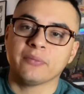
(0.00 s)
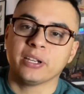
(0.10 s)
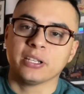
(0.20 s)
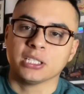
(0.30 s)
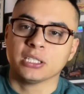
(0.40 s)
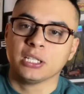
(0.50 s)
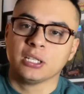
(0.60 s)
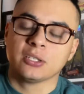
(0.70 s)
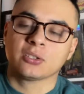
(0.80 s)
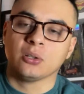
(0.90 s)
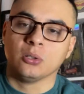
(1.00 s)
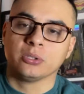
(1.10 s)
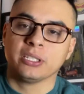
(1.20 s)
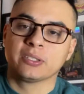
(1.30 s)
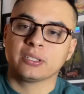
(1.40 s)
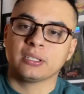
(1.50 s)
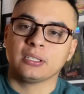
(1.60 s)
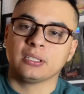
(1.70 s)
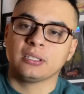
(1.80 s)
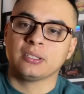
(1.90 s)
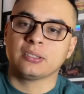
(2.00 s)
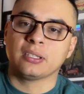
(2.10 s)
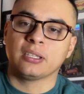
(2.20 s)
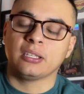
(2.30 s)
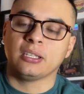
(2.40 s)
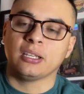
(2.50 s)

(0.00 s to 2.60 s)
variant. So this is the